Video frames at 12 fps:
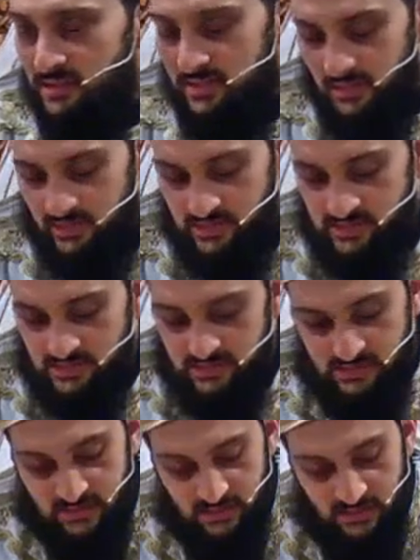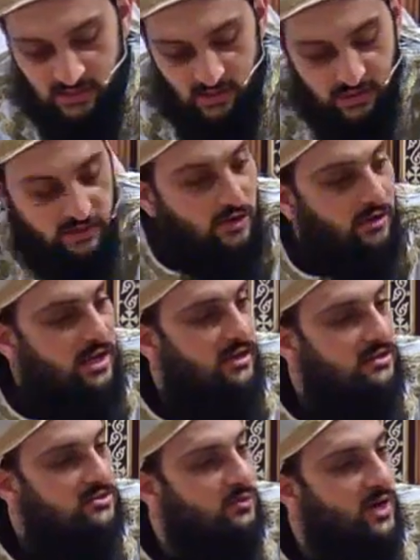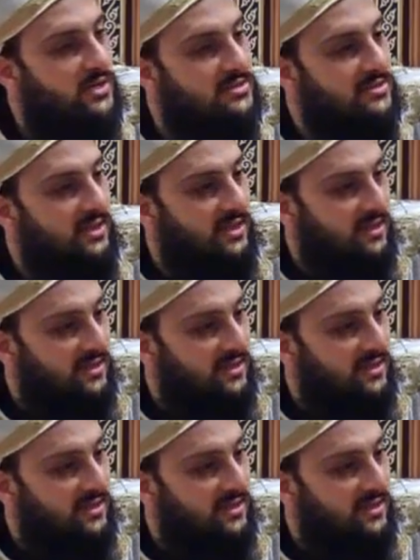the least. The greatest was